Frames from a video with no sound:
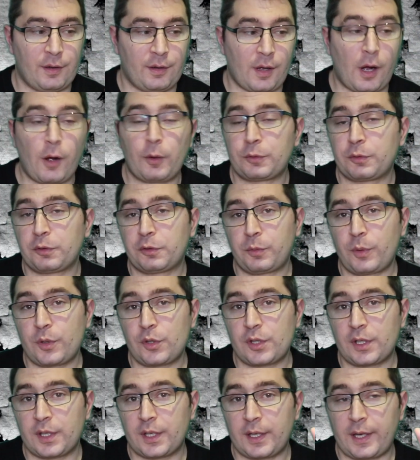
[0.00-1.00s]
How to switch
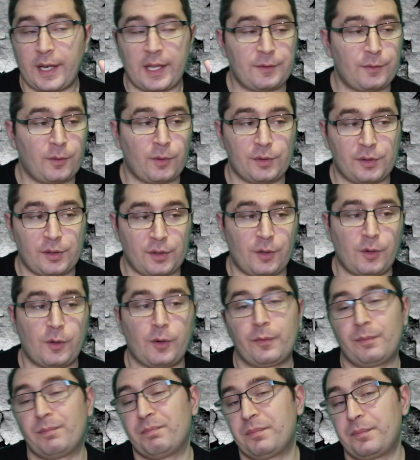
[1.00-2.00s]
the headphones
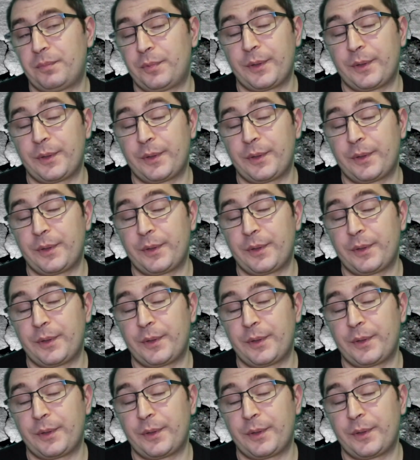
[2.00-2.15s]
on?